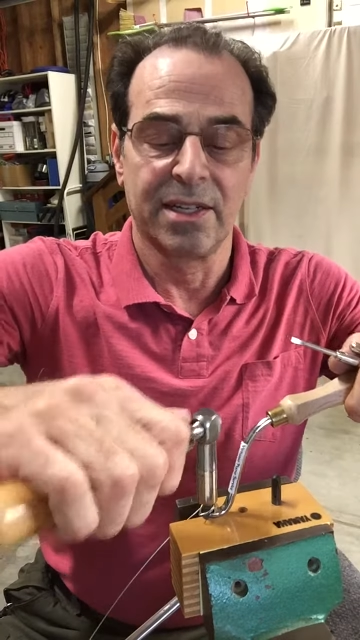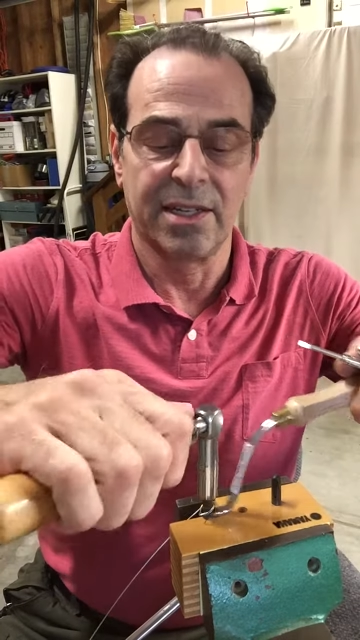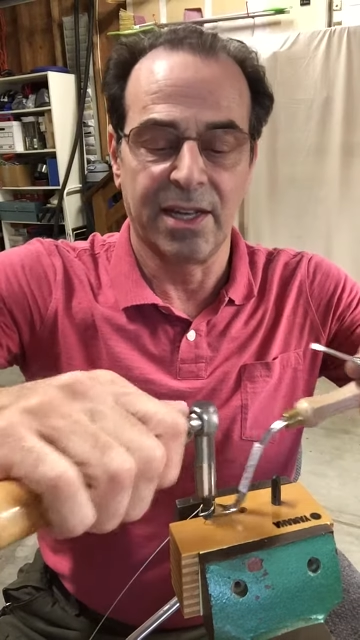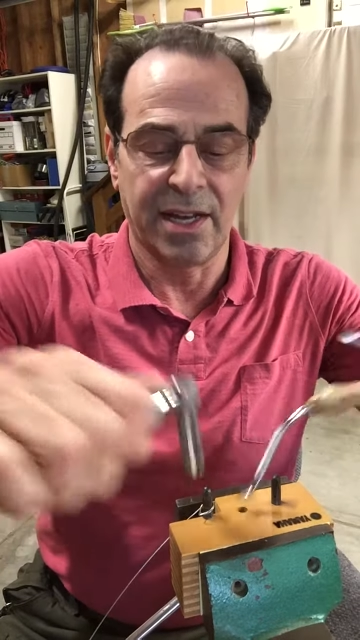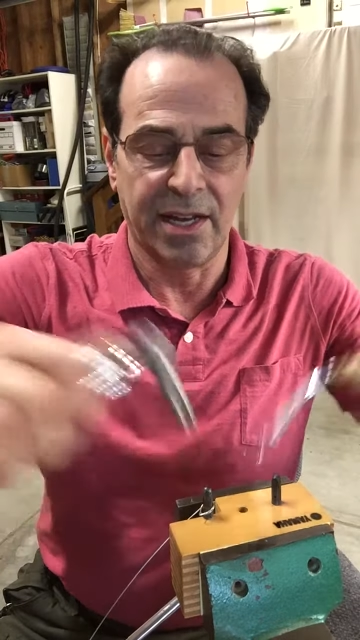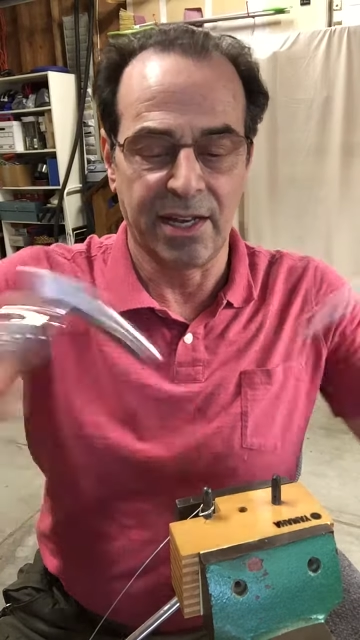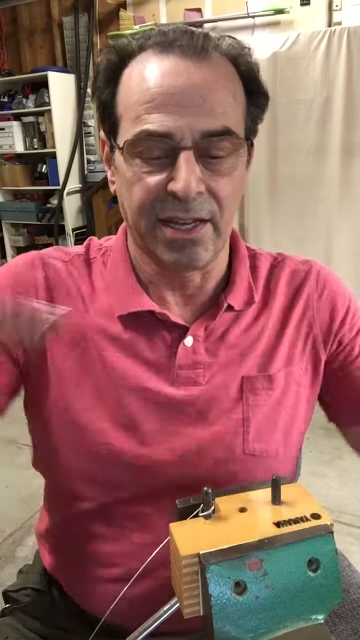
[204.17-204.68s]

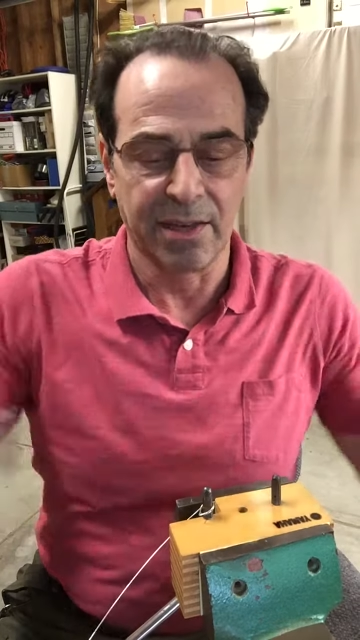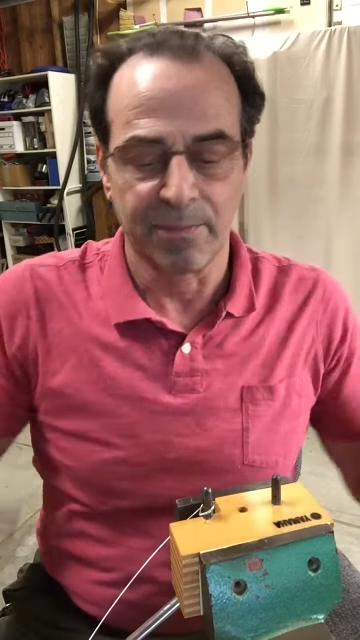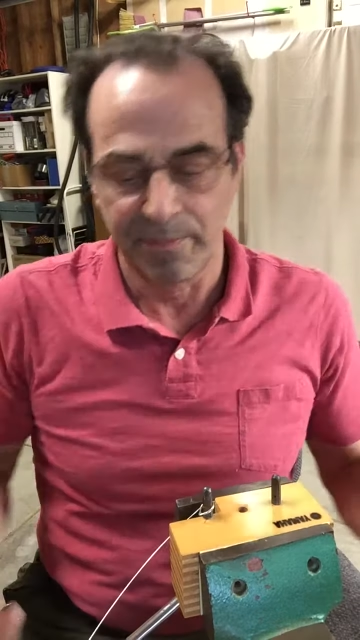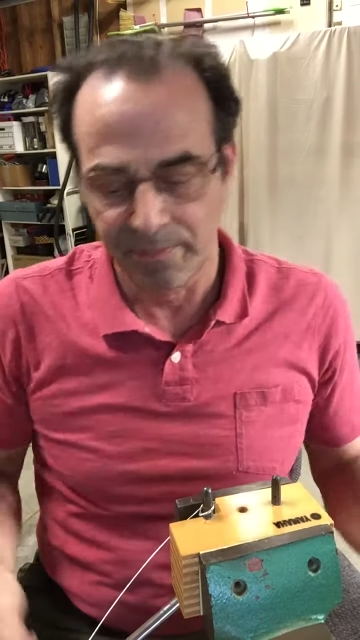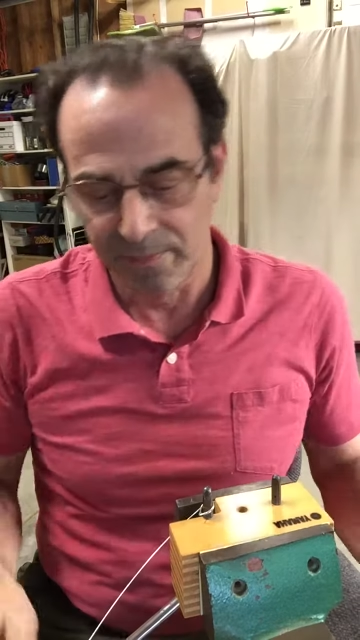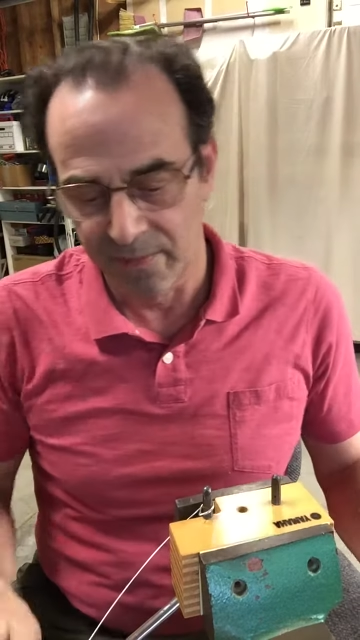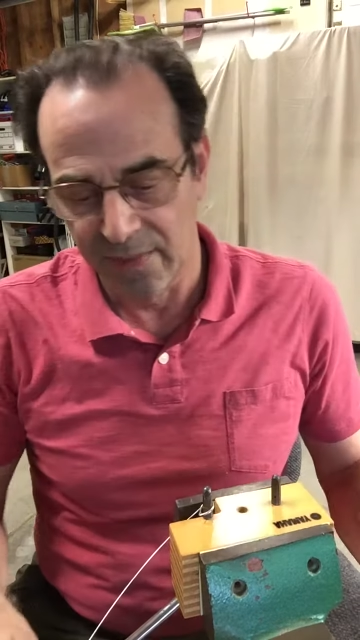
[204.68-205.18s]
tightening.
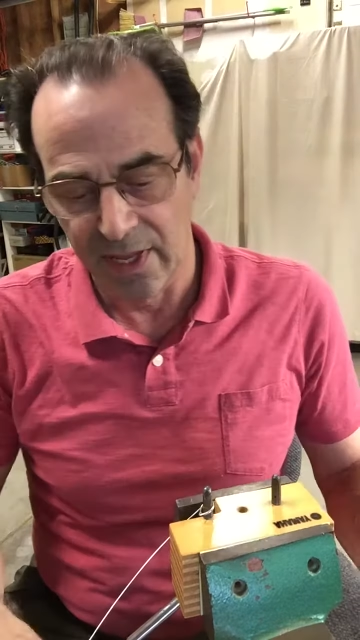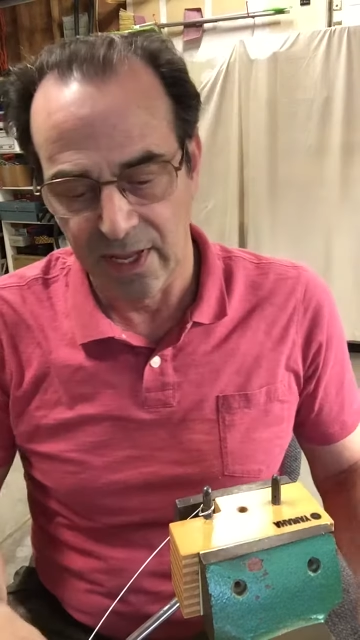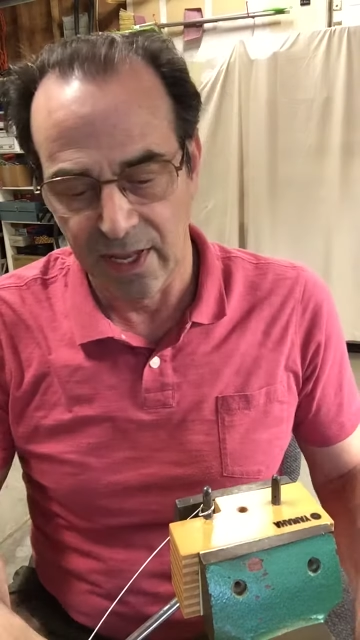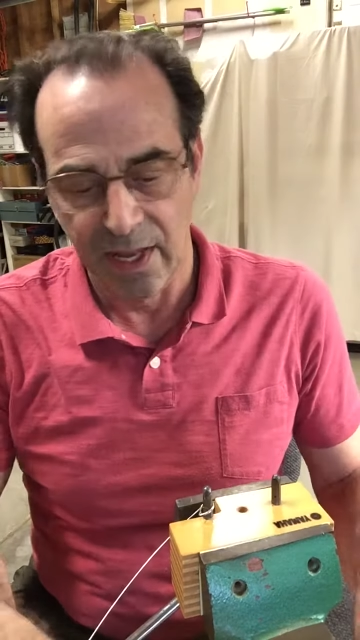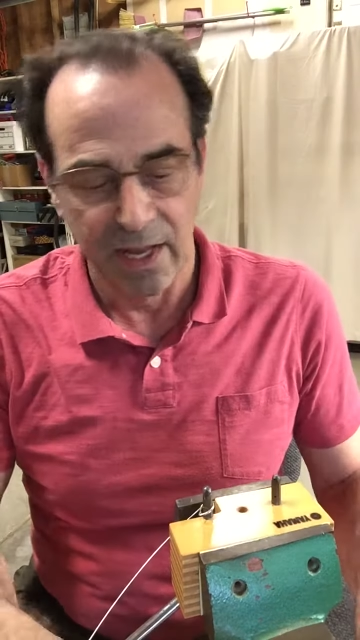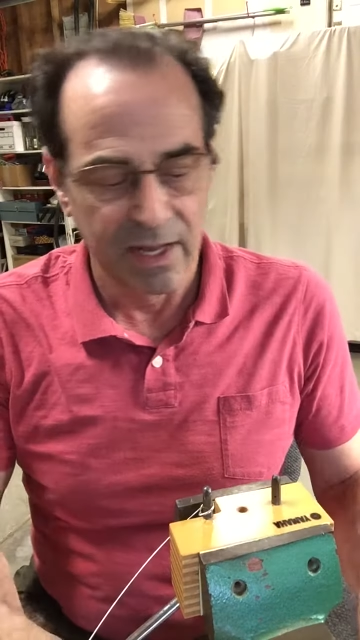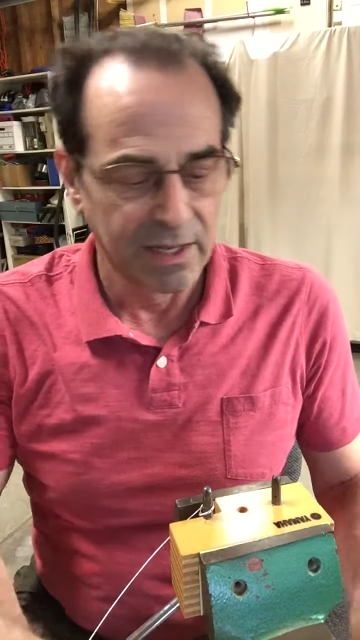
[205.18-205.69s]

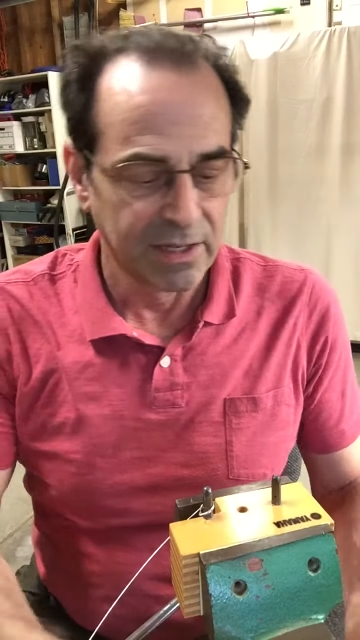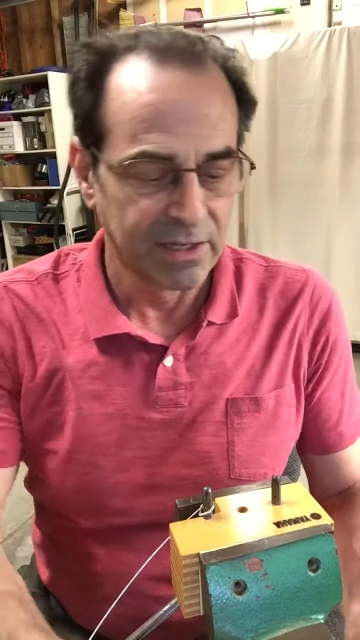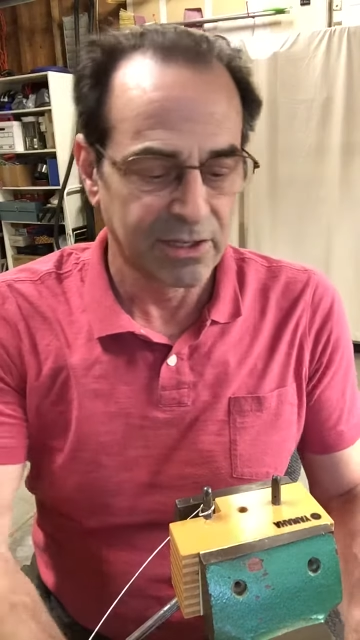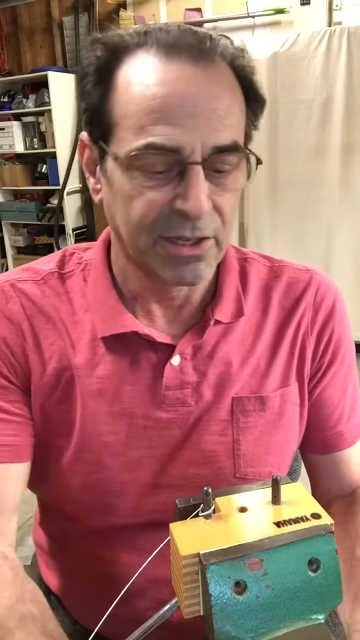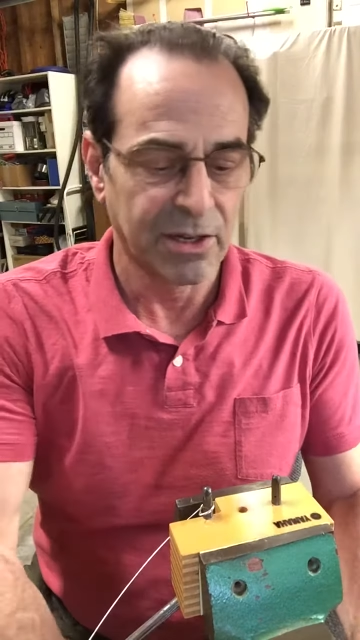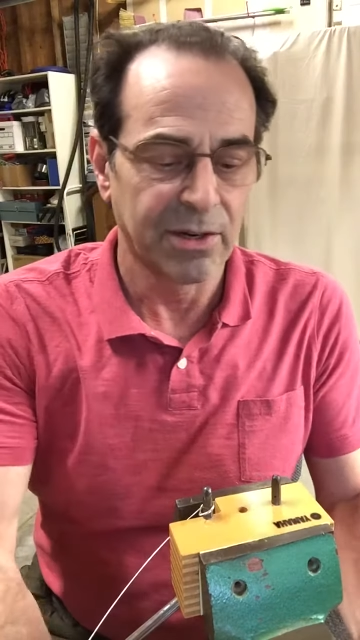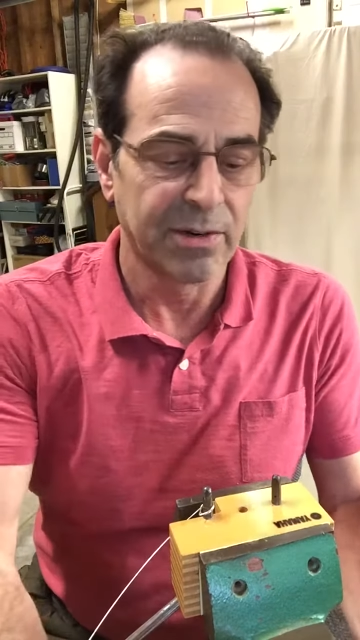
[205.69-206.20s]

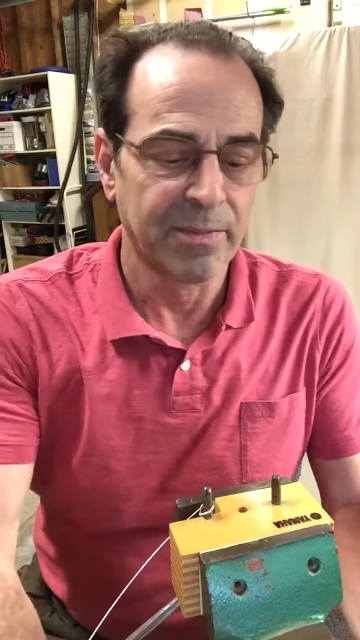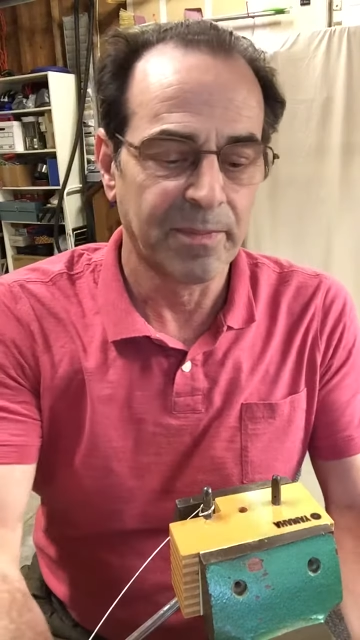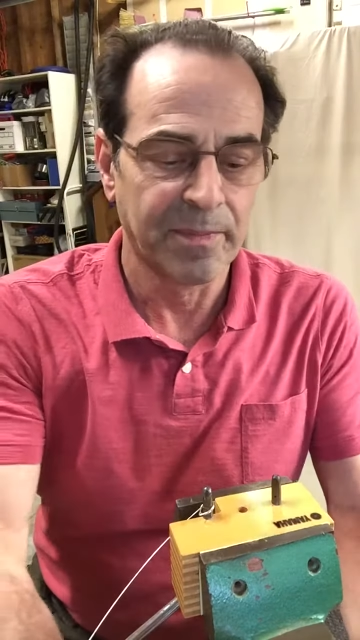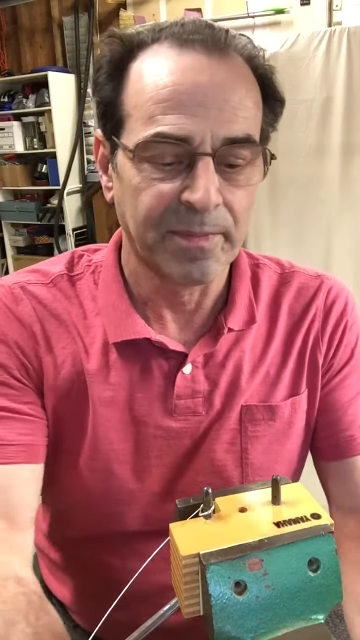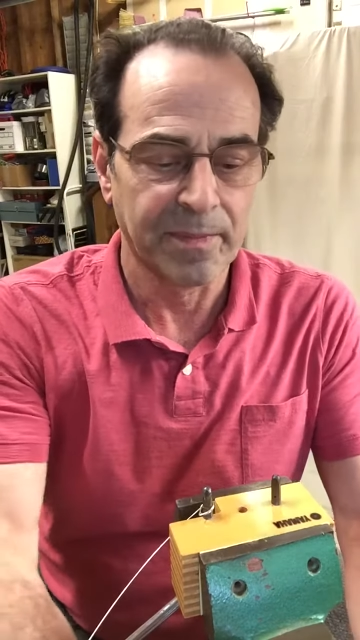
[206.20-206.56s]
So